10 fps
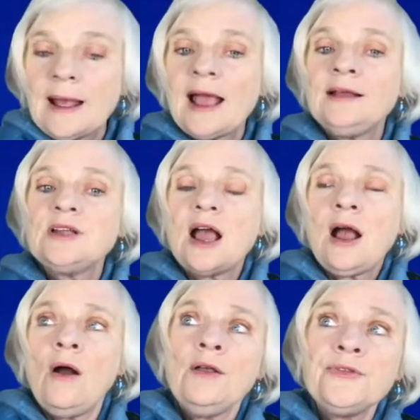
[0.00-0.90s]
And
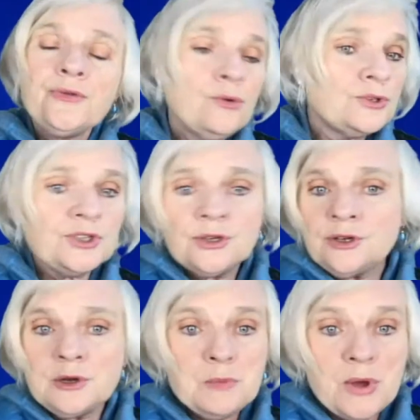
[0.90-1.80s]
our thoughts
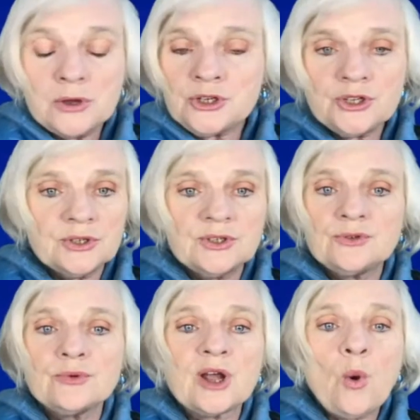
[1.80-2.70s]
and
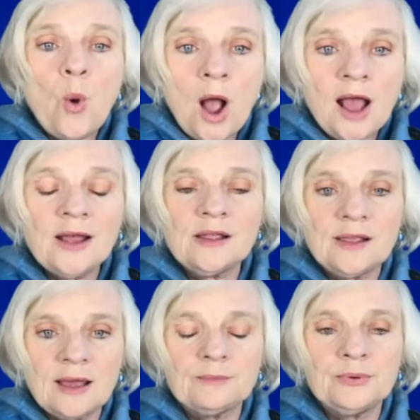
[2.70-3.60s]
emotions require
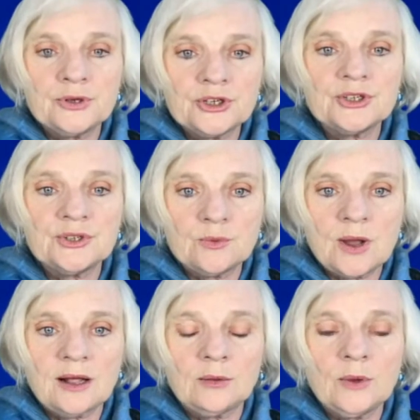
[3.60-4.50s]
that push as
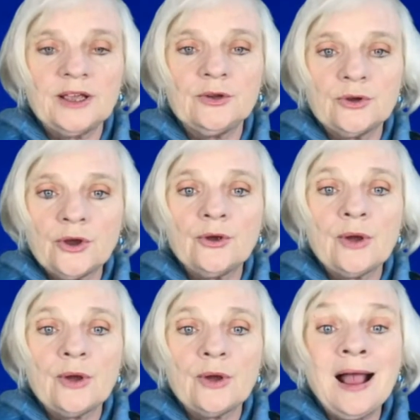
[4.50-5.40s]
well, where you go,
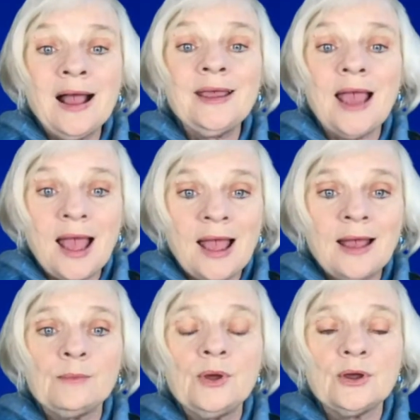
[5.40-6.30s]
I
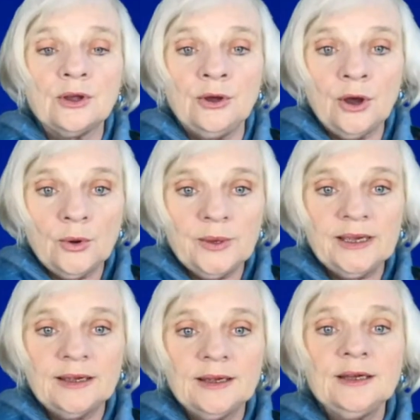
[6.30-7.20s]
am
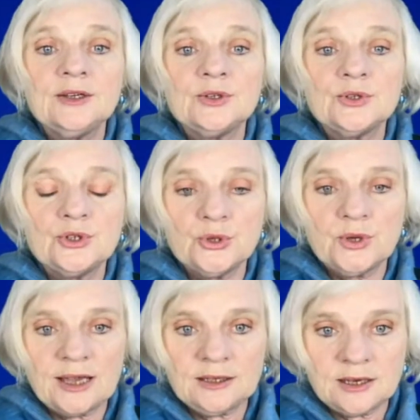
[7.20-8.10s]
going to
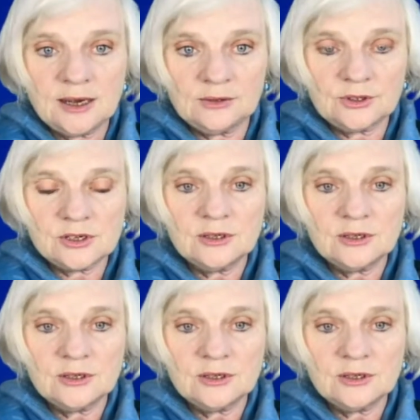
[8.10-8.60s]
get out,